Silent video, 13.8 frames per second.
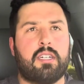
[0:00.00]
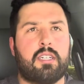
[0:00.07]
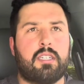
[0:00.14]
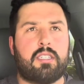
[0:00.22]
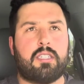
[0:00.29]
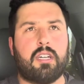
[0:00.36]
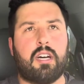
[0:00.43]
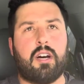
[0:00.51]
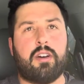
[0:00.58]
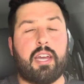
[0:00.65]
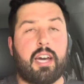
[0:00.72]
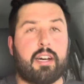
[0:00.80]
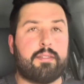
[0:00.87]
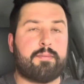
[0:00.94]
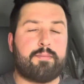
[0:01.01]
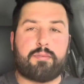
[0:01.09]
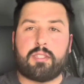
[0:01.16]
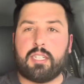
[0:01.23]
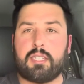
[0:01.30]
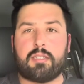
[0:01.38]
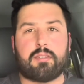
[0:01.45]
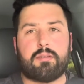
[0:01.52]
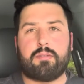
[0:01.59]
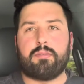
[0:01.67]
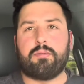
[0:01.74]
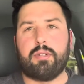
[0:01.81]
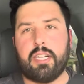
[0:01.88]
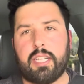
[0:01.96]
So yeah, just
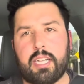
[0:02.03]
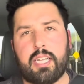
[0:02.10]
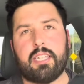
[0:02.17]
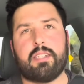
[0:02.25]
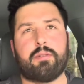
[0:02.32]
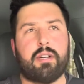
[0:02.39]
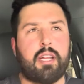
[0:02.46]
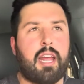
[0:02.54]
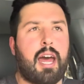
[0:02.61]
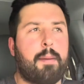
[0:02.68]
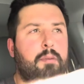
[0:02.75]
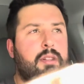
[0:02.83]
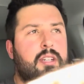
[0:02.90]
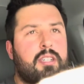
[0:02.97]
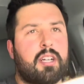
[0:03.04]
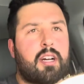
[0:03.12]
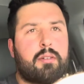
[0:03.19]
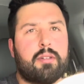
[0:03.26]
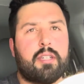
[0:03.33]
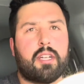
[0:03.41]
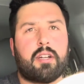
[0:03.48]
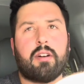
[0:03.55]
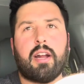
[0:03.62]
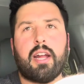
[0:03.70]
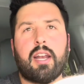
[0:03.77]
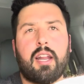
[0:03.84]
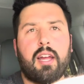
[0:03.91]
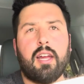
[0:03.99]
really happy with the truck, really
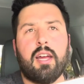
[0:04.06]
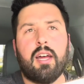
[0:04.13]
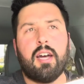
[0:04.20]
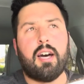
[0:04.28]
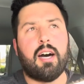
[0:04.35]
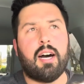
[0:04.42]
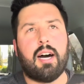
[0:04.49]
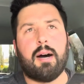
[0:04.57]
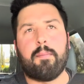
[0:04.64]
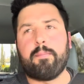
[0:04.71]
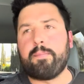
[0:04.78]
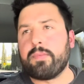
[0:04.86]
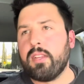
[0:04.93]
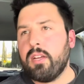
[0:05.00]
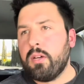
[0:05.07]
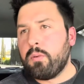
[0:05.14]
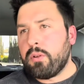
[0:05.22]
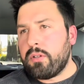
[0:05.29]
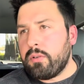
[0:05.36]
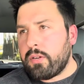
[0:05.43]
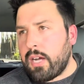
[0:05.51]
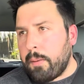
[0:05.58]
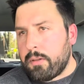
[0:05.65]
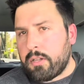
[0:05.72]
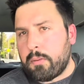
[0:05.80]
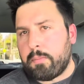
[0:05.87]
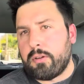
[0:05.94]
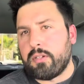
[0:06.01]
great. We'll do a couple
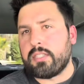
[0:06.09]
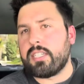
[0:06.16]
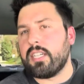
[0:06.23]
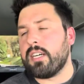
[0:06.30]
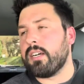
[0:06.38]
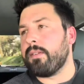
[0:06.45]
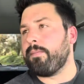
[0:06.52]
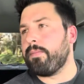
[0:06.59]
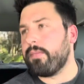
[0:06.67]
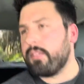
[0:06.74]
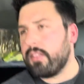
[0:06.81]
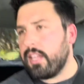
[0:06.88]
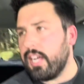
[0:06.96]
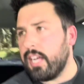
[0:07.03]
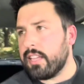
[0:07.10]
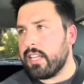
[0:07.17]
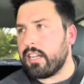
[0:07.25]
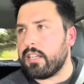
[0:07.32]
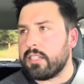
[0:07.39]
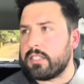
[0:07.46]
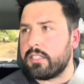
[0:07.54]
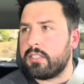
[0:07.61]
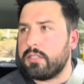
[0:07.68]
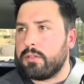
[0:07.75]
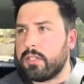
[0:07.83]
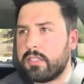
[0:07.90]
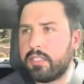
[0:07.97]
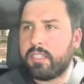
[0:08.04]
little pulls here, and then I'll
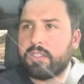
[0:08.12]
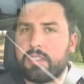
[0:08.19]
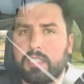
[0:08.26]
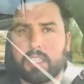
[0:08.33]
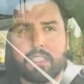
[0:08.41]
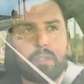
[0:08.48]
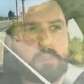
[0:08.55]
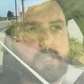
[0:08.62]
do a 0 to 60 with